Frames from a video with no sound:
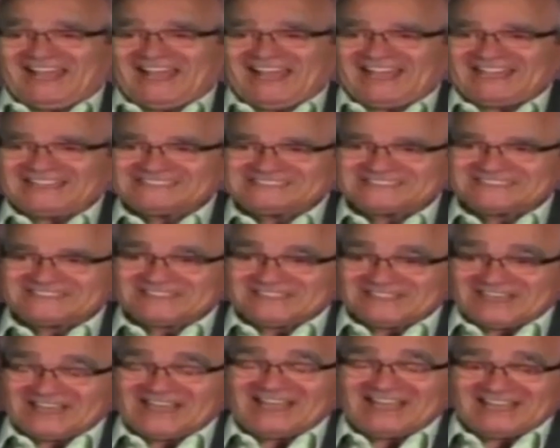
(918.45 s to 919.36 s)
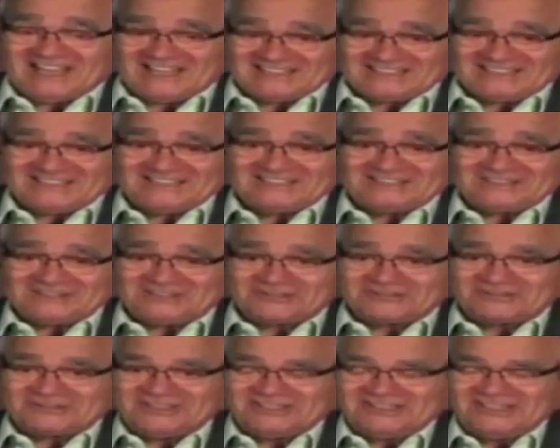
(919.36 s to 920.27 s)
I said, "Yeah, I think
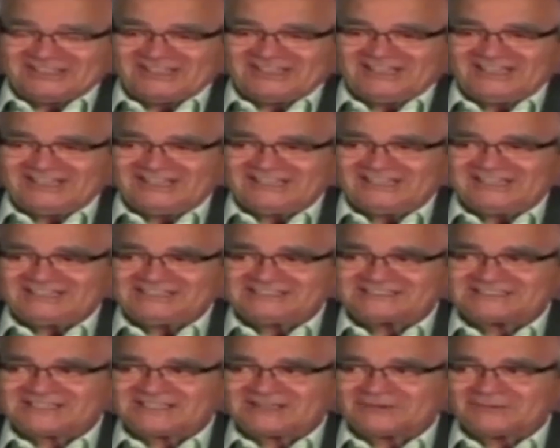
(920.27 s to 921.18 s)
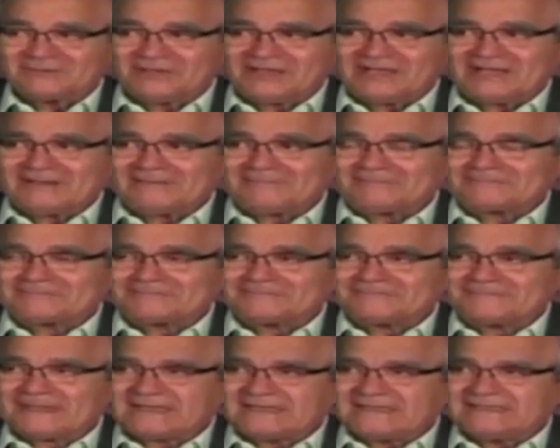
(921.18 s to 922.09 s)
so." He said, "Well,"
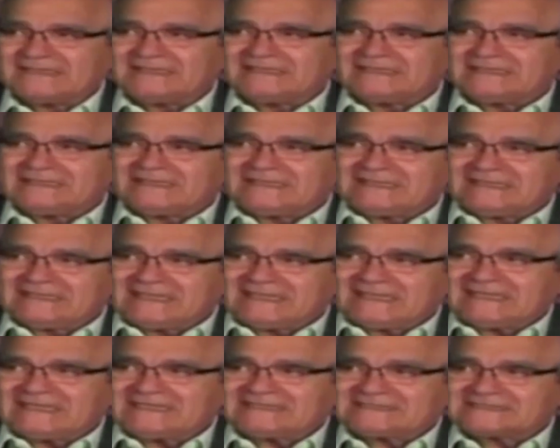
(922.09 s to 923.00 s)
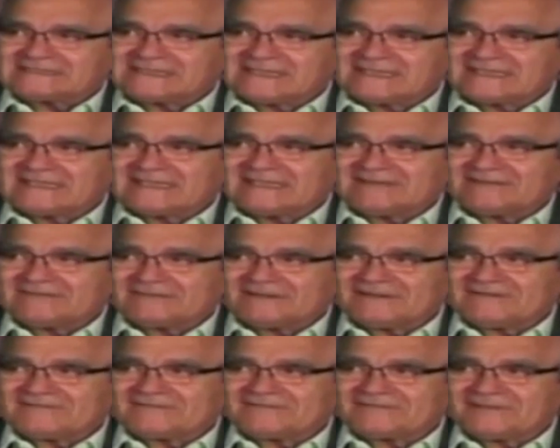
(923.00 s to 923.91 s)
he said,
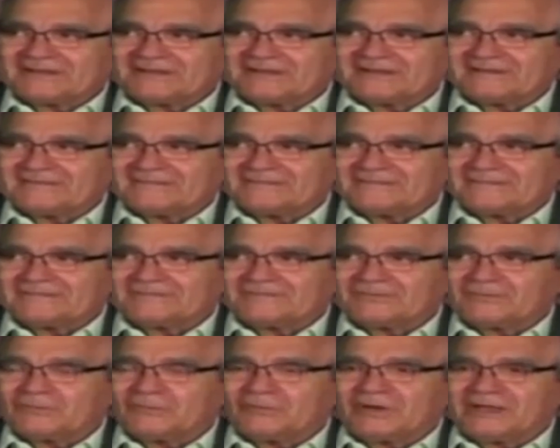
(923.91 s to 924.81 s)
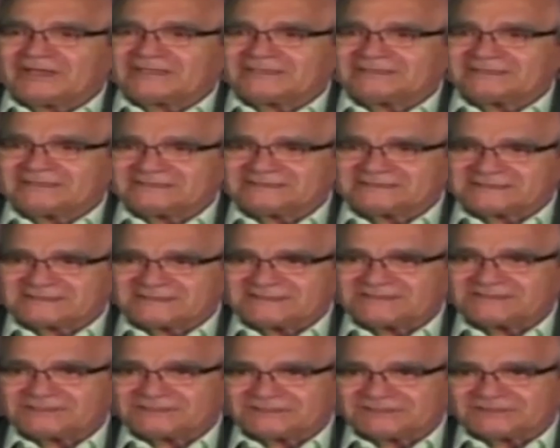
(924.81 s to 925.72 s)
if you want a
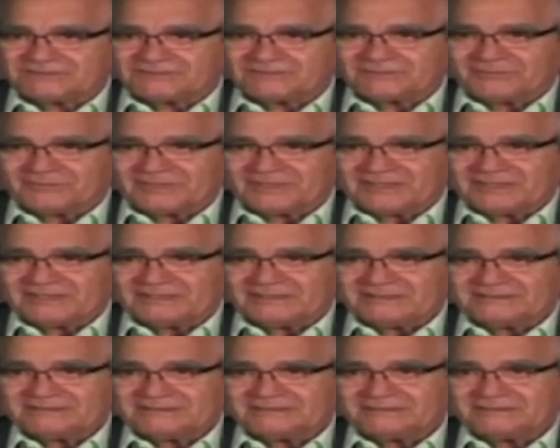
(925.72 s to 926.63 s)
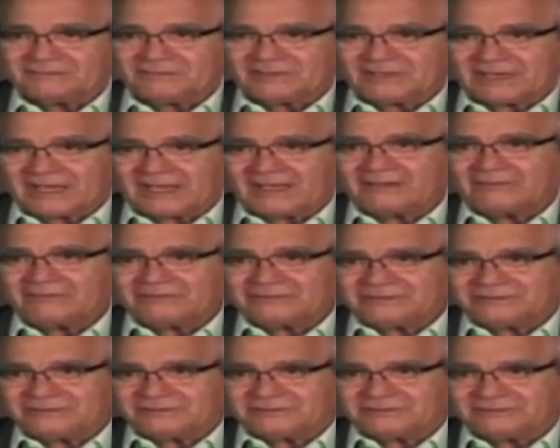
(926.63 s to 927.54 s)
decision from me, what I
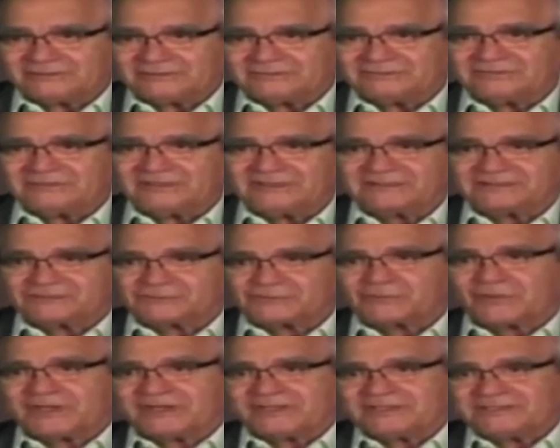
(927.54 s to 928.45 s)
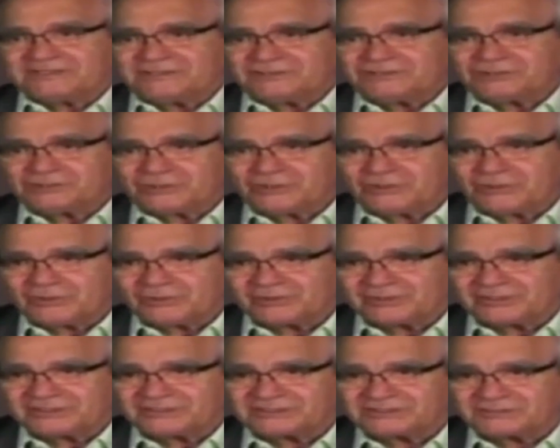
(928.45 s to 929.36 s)
would do is run these
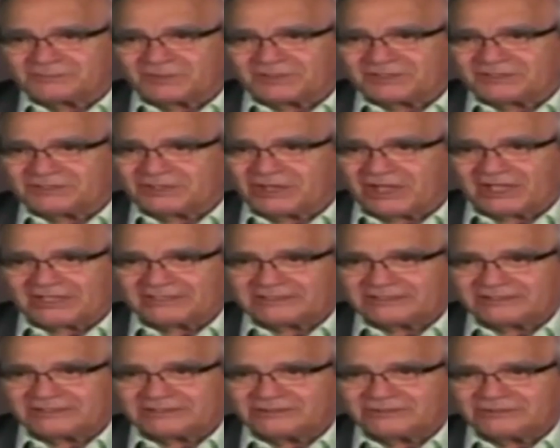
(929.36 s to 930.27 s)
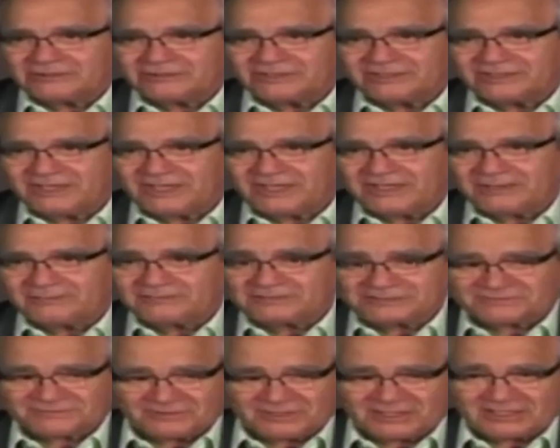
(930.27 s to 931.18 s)
stories but not include the
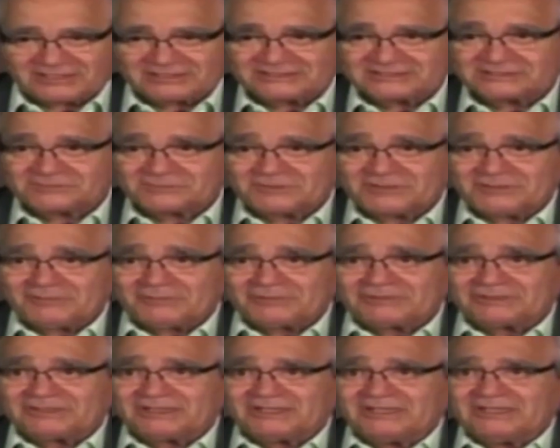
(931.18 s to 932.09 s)
names of all these people."